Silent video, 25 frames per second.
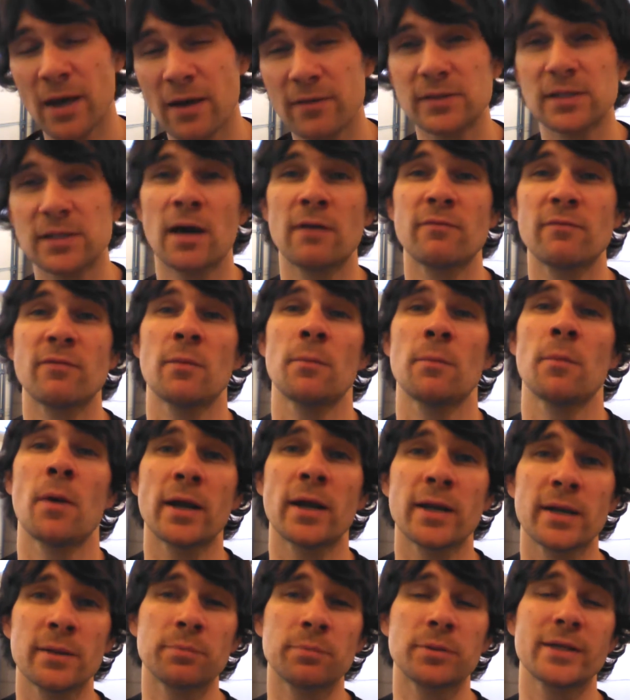you have to have a
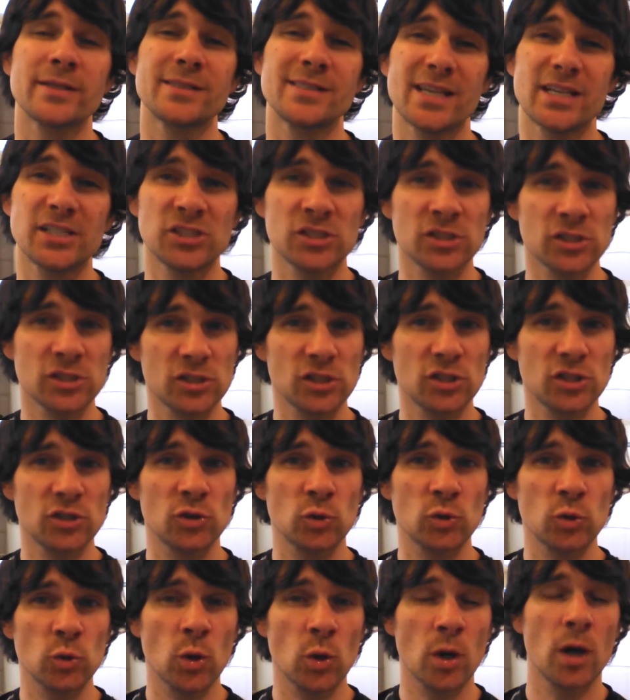modded PlayStation
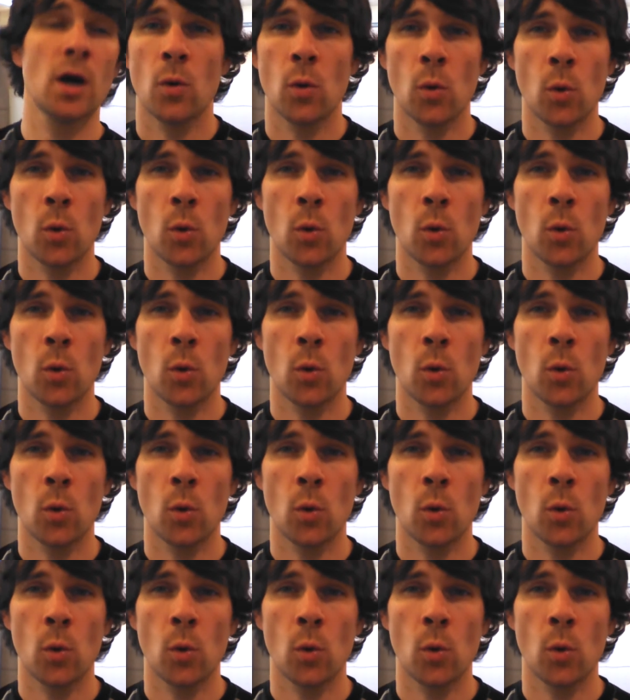2